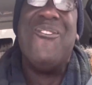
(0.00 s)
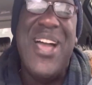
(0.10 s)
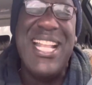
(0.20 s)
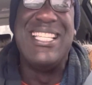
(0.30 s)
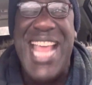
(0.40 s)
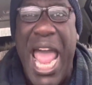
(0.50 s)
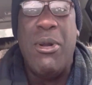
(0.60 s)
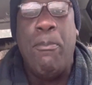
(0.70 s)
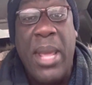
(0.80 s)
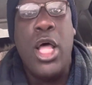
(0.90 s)
which is able
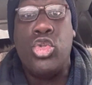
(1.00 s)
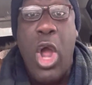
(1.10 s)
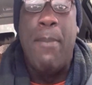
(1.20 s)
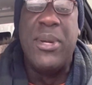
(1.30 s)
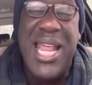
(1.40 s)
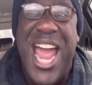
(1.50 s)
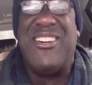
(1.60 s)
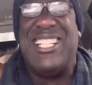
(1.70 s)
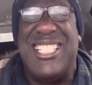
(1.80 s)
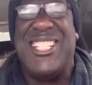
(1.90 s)
to build you up in
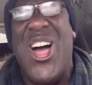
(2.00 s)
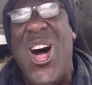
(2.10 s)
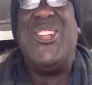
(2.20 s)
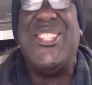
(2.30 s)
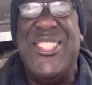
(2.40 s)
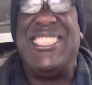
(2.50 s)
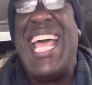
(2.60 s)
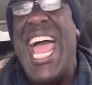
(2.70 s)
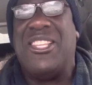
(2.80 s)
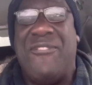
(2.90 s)
inheritance and those who are
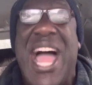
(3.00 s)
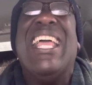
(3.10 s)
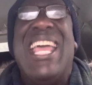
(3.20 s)
sanctified.